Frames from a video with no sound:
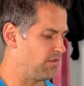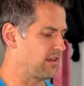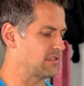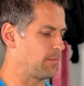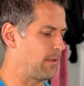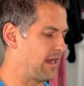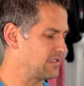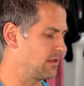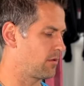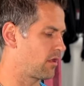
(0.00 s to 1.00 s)
things like
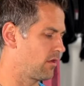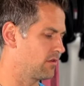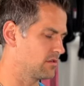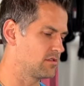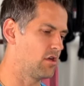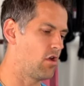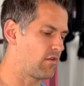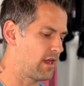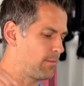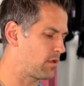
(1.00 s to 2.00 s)
bicep curls,
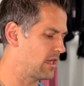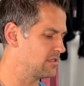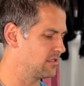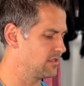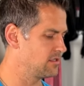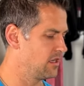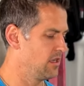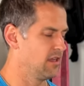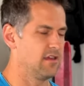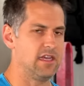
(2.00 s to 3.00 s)
overhead presses,
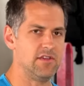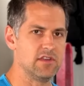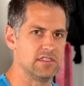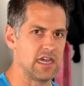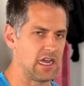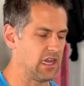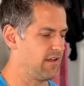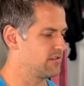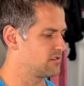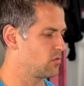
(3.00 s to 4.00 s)
even
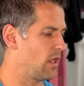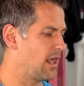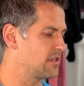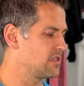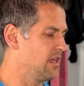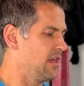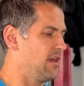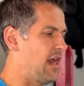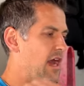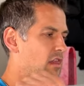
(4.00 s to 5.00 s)
deadlifts, squats,
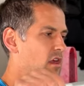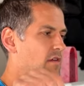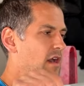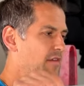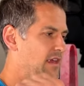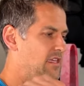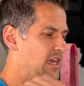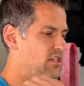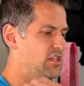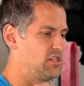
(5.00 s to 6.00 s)
I love how that
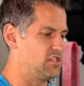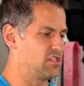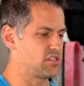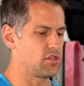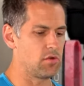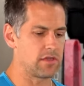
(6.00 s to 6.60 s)
tension is just so